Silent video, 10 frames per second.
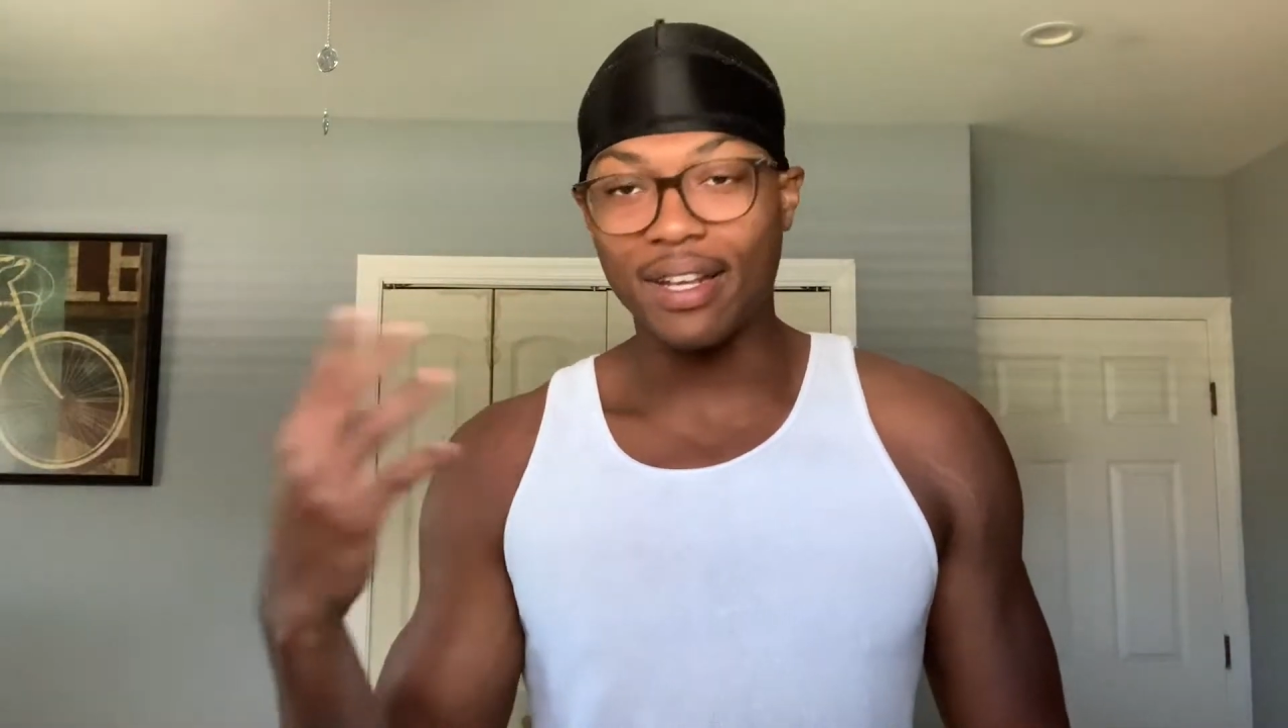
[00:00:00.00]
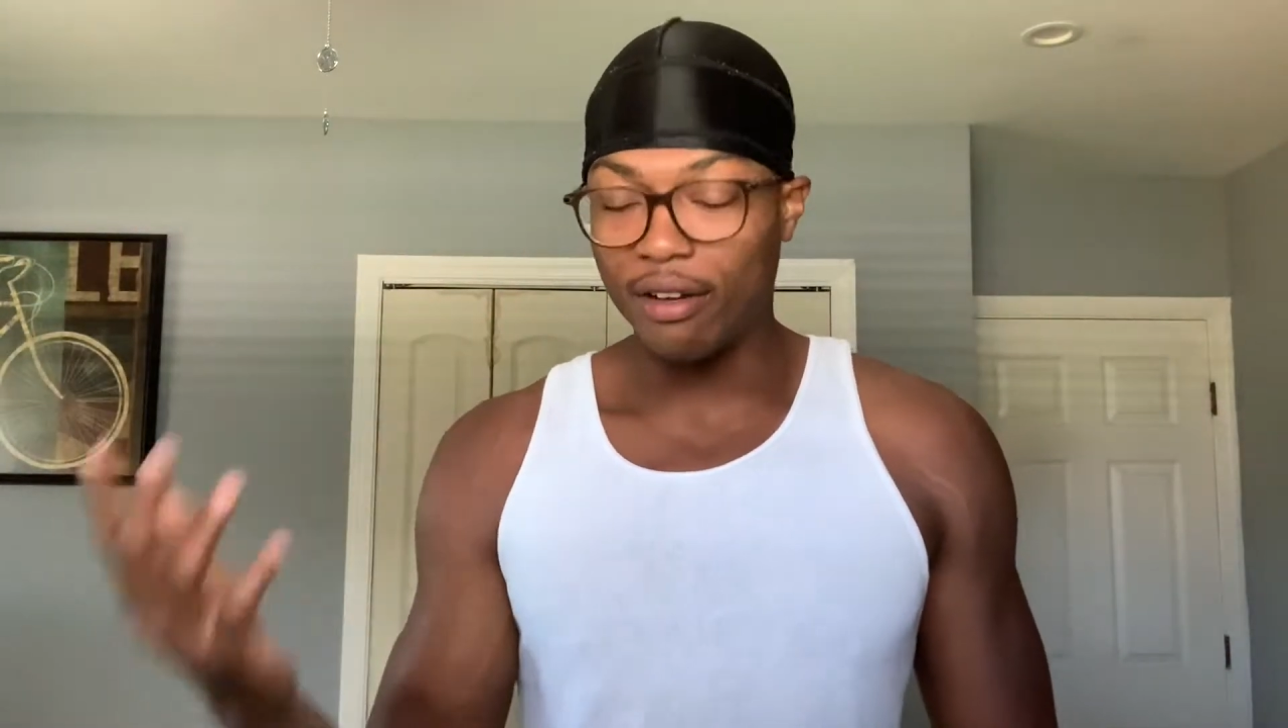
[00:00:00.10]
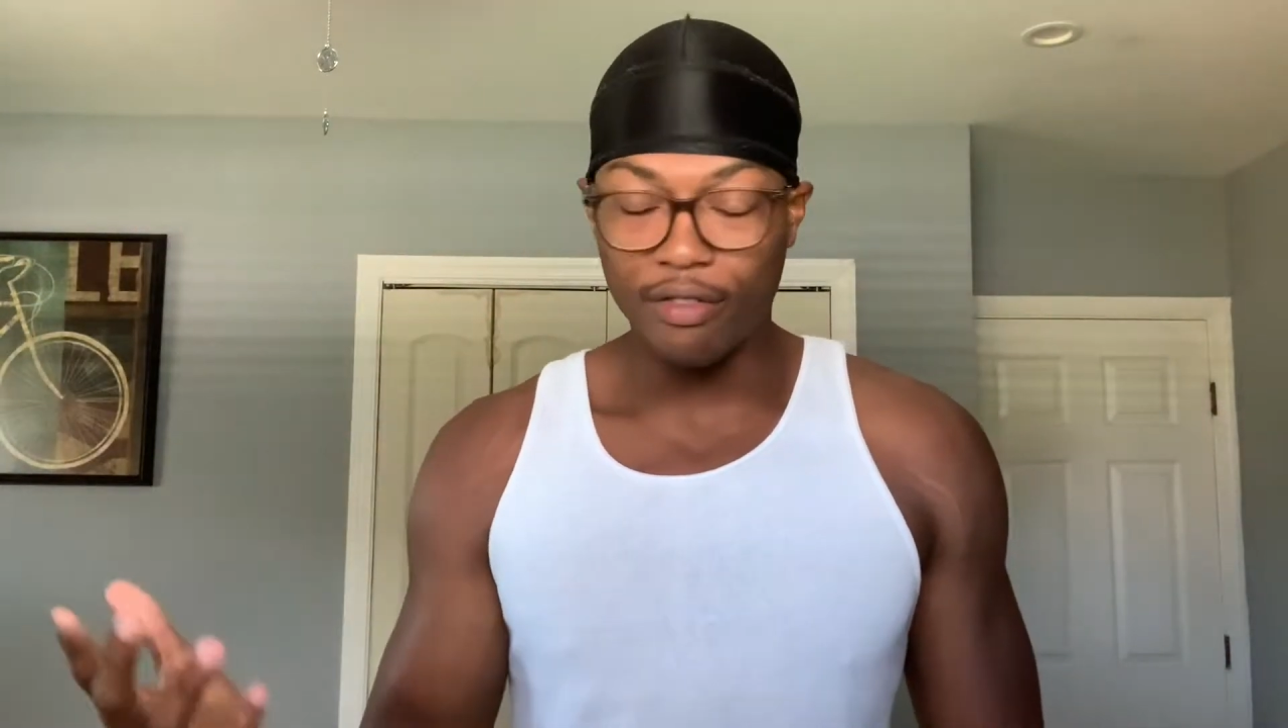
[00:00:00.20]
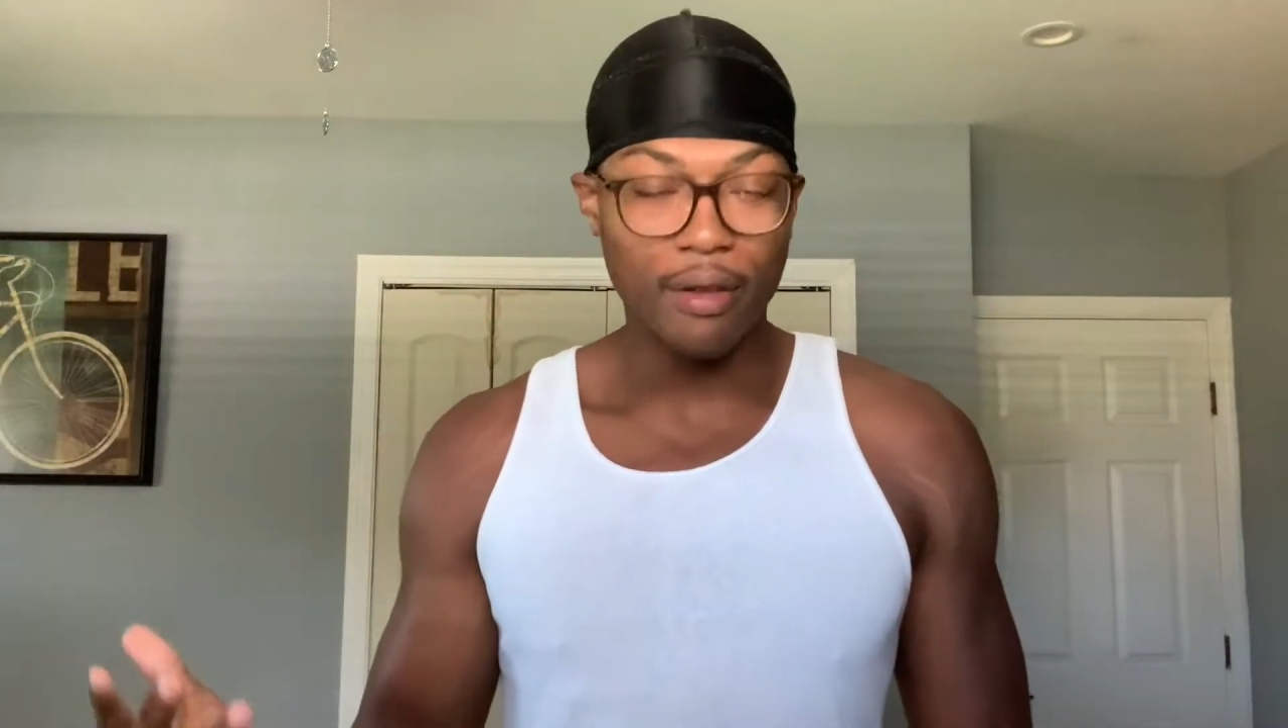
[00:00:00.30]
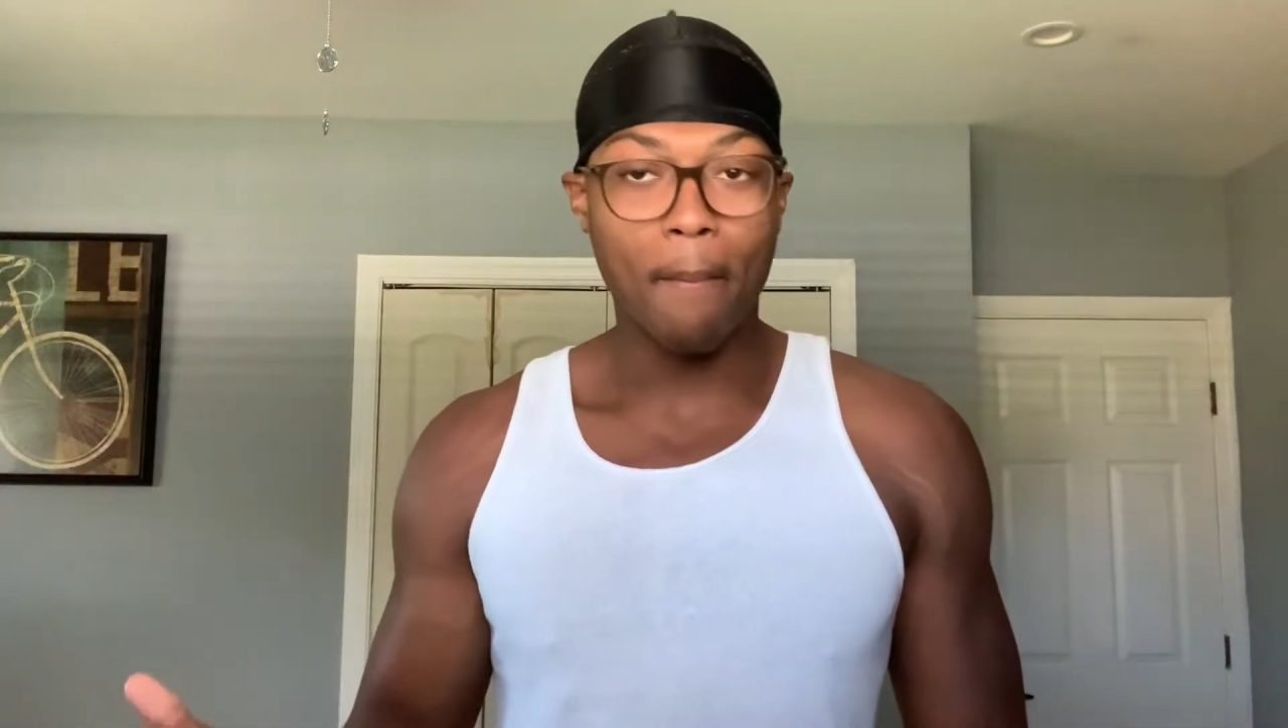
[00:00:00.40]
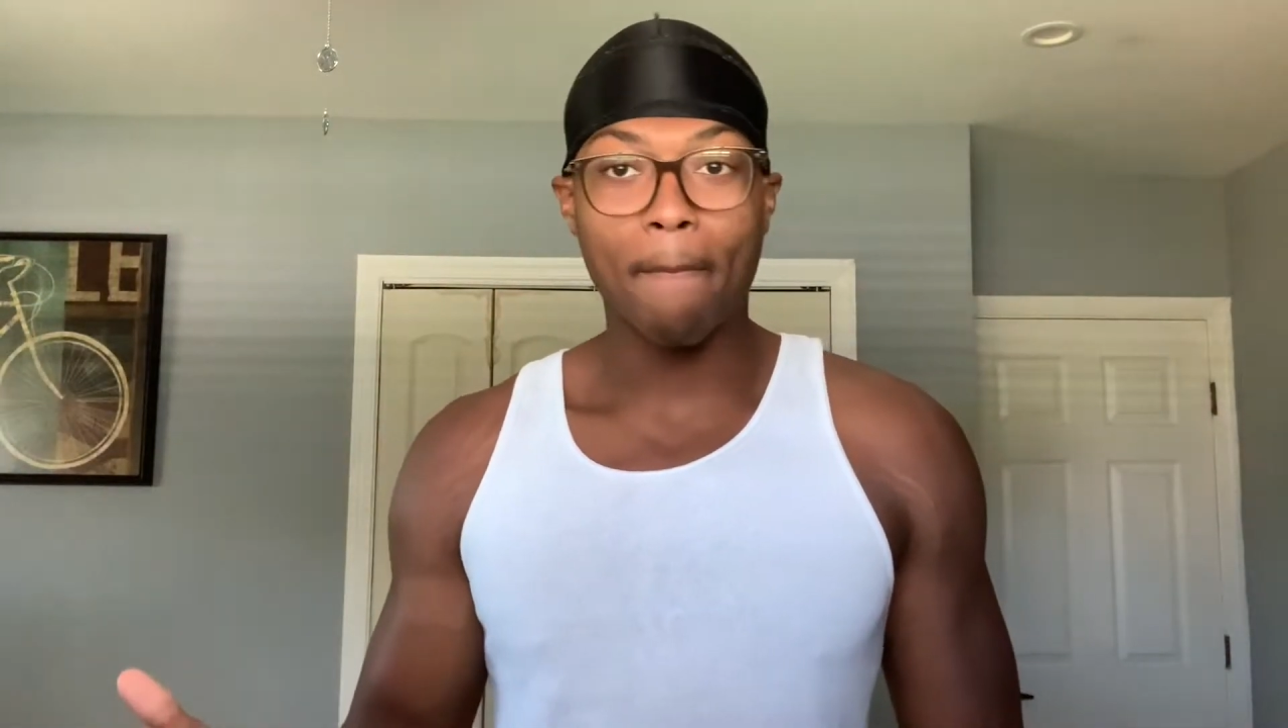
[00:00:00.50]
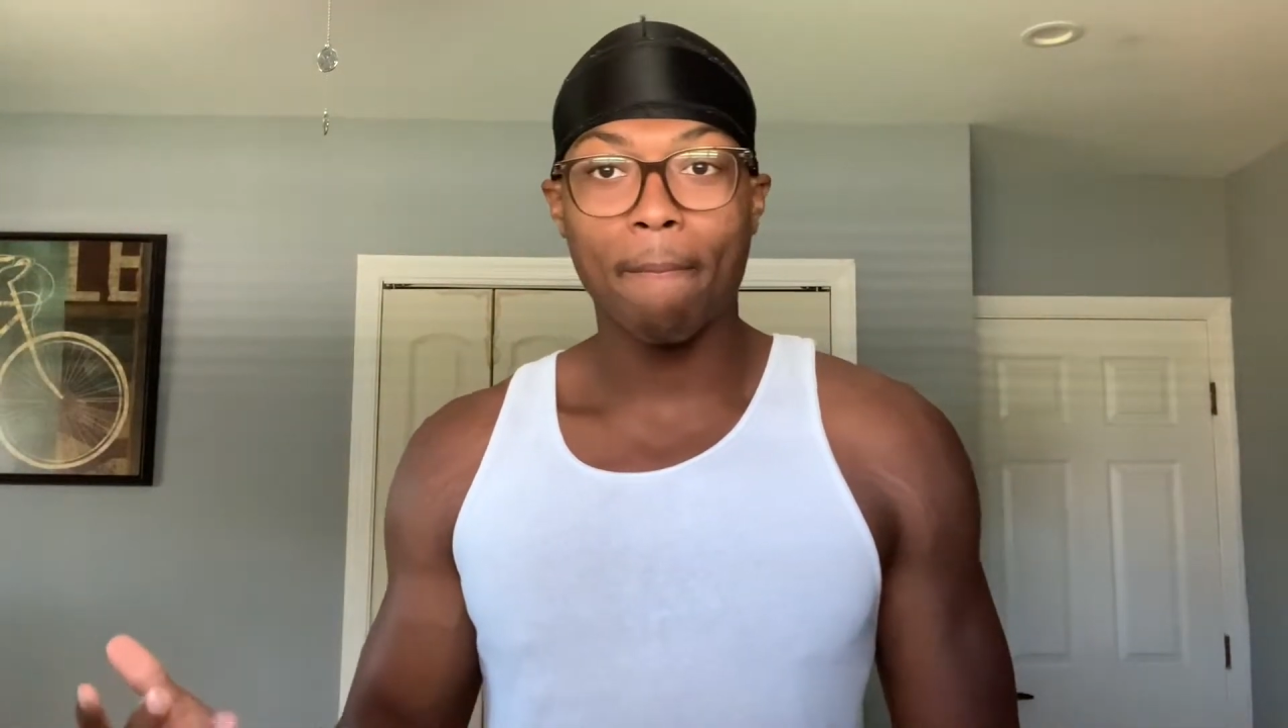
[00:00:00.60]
of them.